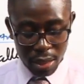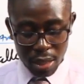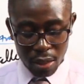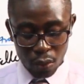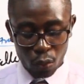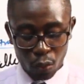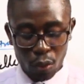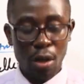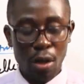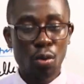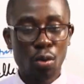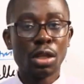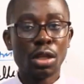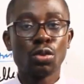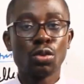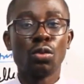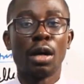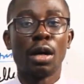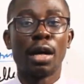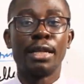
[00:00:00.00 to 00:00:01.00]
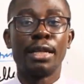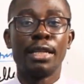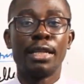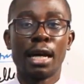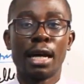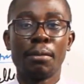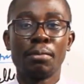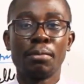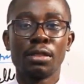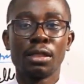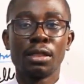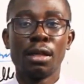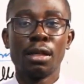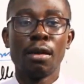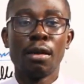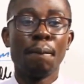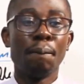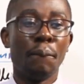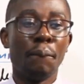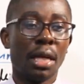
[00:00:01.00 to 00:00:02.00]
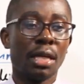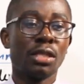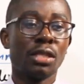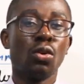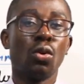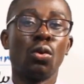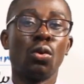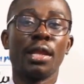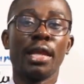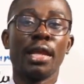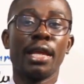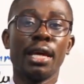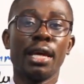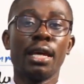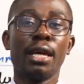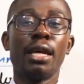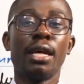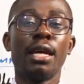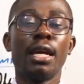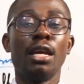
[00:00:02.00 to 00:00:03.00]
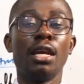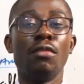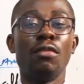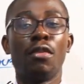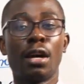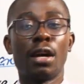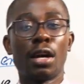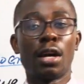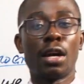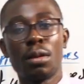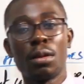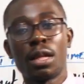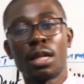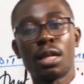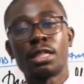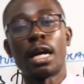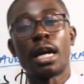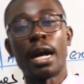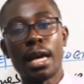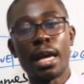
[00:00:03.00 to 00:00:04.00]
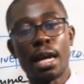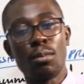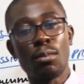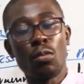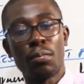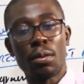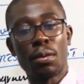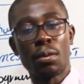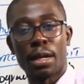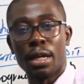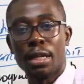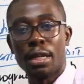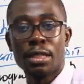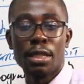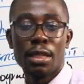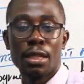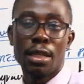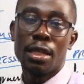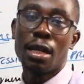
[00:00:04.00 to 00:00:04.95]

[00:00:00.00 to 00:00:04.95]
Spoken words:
we are going to adapt based on the environment that I am operating in.